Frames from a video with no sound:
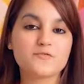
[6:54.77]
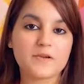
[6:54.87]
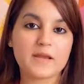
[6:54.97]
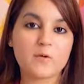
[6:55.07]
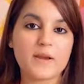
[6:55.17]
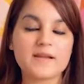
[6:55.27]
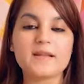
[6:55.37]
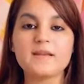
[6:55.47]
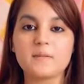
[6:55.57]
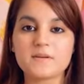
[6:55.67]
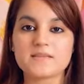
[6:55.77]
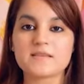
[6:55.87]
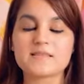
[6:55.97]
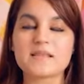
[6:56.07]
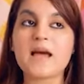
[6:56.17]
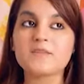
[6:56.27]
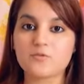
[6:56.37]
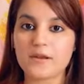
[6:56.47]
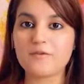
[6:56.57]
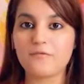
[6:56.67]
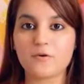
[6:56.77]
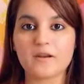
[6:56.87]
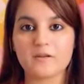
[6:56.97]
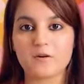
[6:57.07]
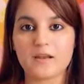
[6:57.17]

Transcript: frequently number 6 and 24 in your